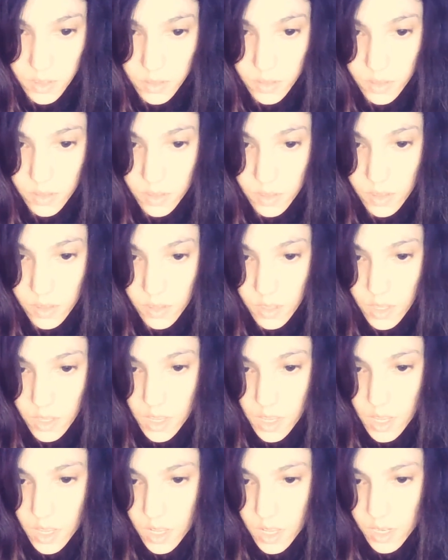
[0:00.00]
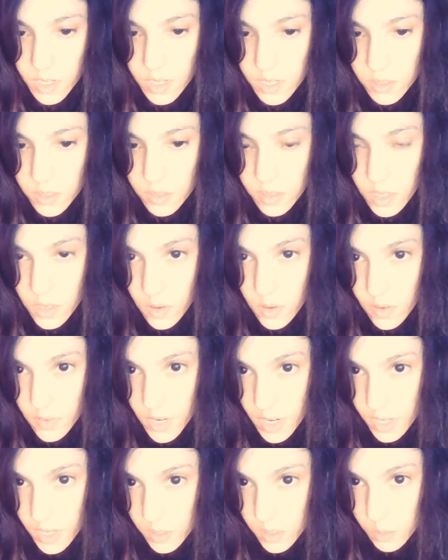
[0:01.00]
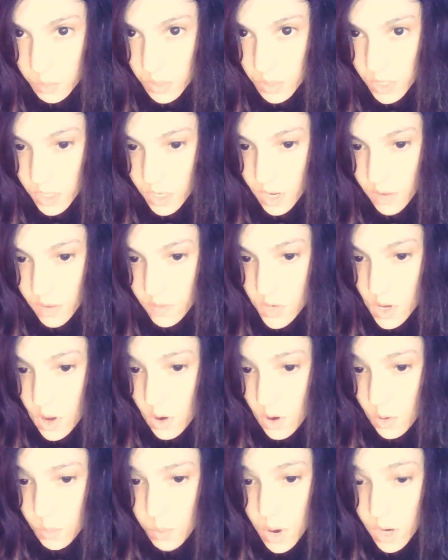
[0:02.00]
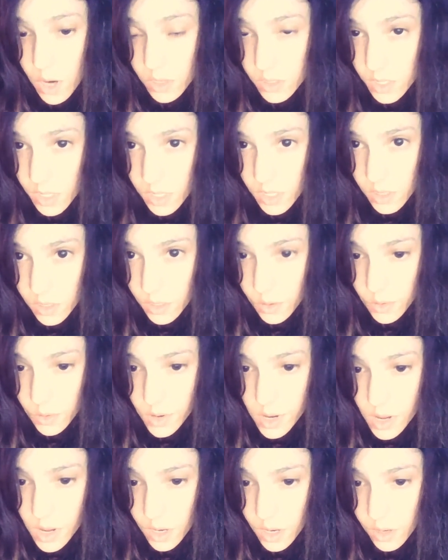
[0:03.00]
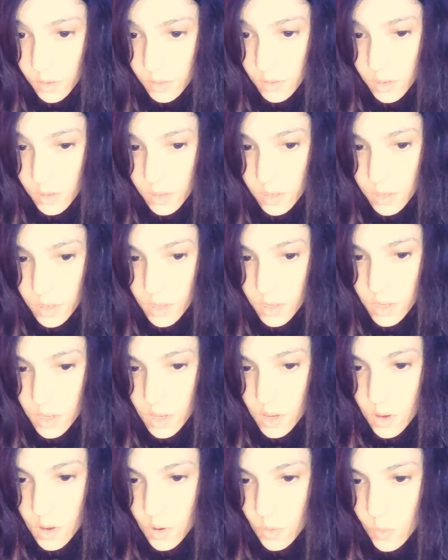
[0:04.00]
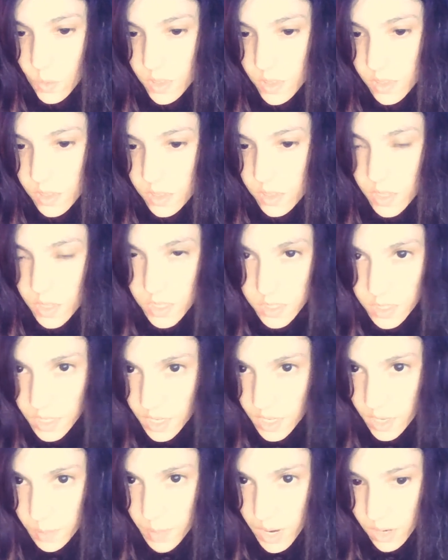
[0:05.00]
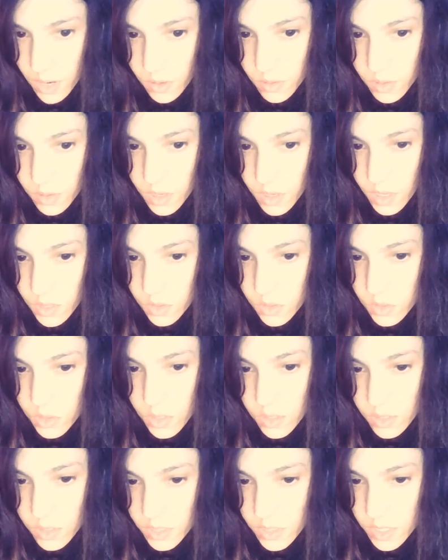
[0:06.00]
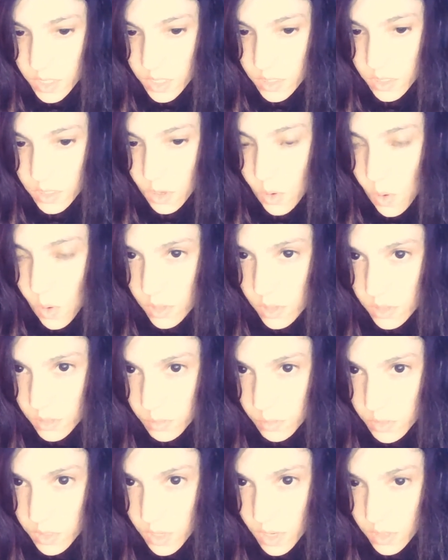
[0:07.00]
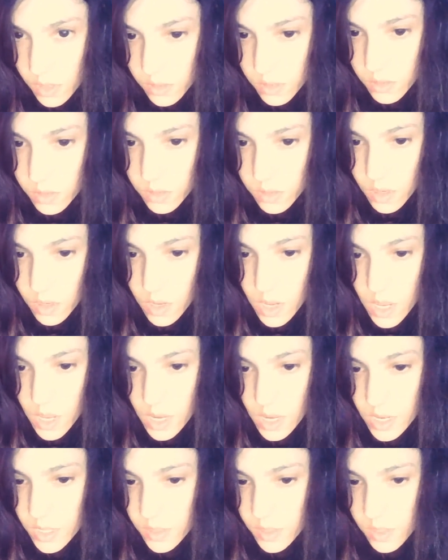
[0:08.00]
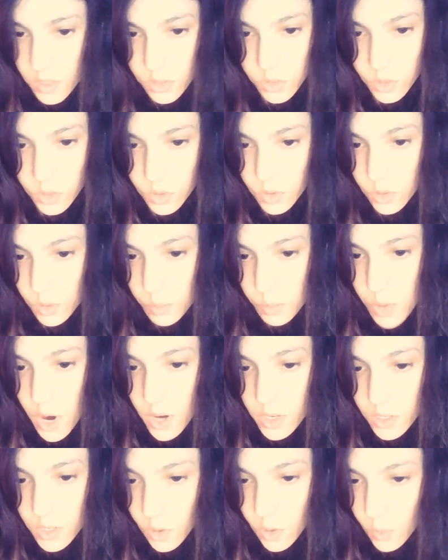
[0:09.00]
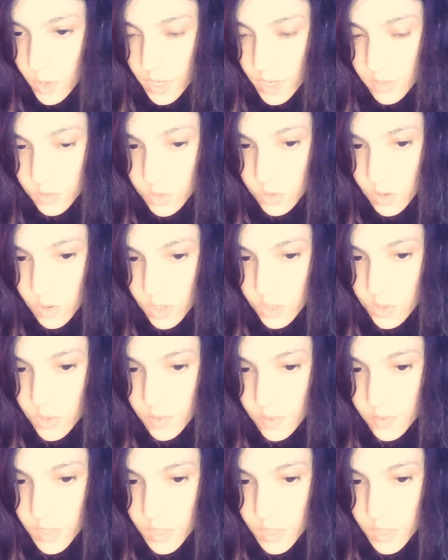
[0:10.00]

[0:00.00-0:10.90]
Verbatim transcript: space. So, here's another example of an esper. A person whose insights make inroads into what people tend to